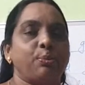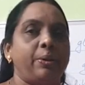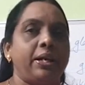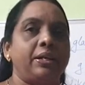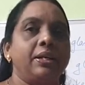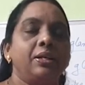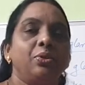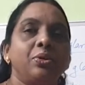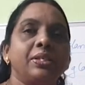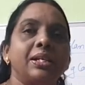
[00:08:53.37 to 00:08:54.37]
explained.
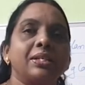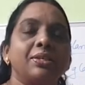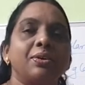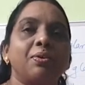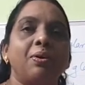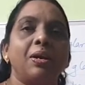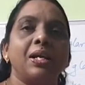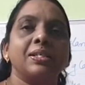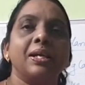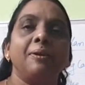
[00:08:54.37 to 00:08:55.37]
Those cells are called
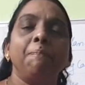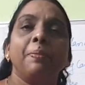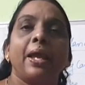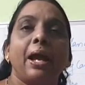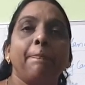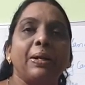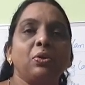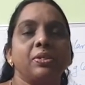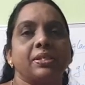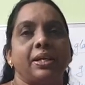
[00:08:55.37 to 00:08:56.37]
as an
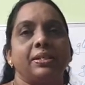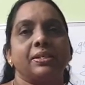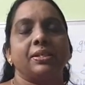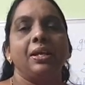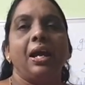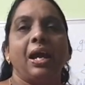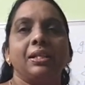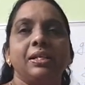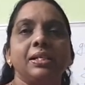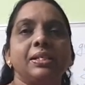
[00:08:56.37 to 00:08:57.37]
hepatocytes
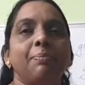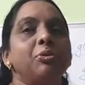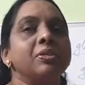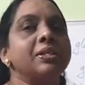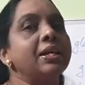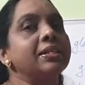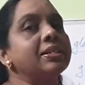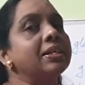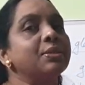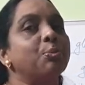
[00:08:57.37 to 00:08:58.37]
and these hepatocyte
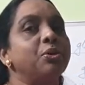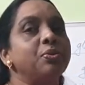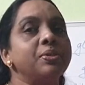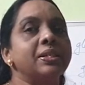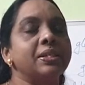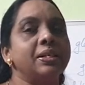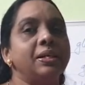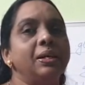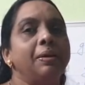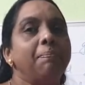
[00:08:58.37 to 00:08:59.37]
cells produces
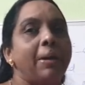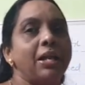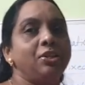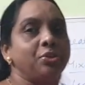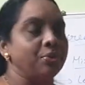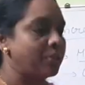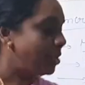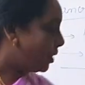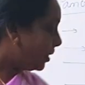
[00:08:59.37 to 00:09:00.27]
the bile juice.